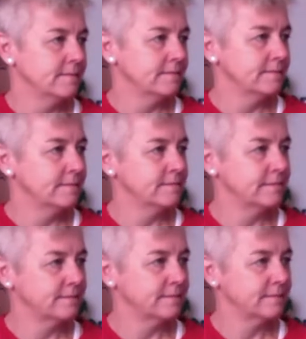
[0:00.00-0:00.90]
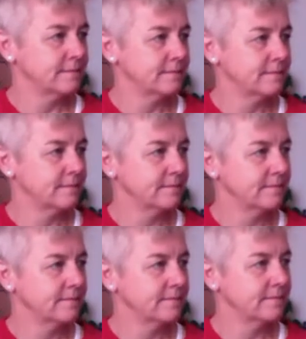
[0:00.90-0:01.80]

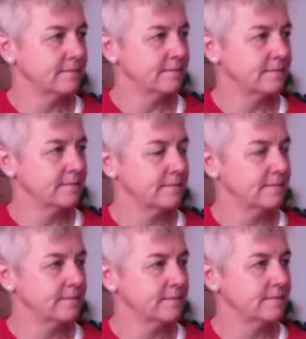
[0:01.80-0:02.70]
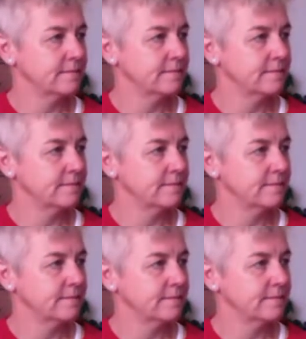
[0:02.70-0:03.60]

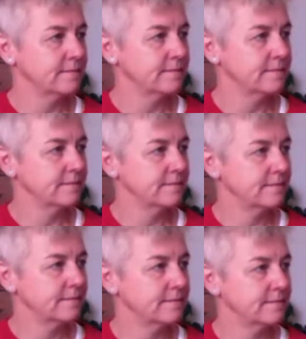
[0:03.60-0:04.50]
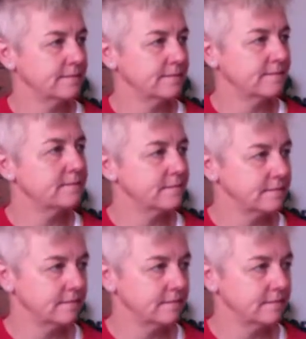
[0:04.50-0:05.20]
This person isn't speaking.